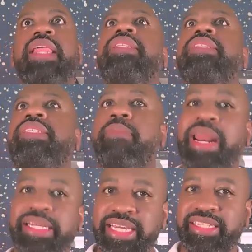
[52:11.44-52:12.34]

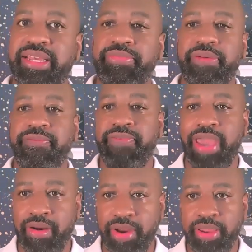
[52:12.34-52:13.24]
Somebody said something
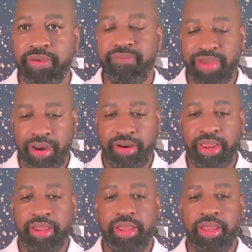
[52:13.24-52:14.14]
very,
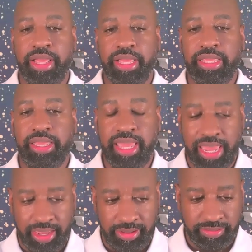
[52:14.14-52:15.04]
very
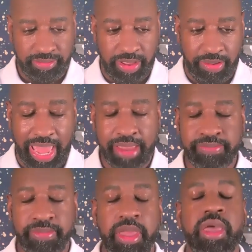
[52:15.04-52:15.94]
key, okay?
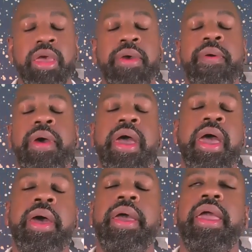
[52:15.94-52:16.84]

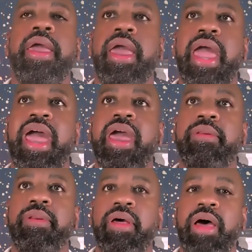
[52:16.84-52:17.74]

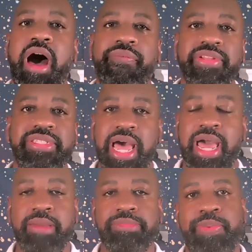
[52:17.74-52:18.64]
And
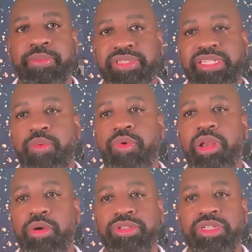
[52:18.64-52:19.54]
oftentimes people say we're
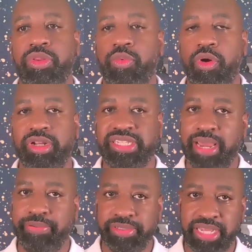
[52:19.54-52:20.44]
losing the war to
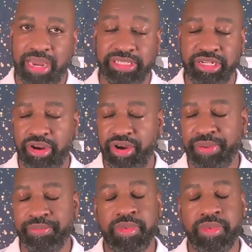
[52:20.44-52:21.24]
cybersecurity.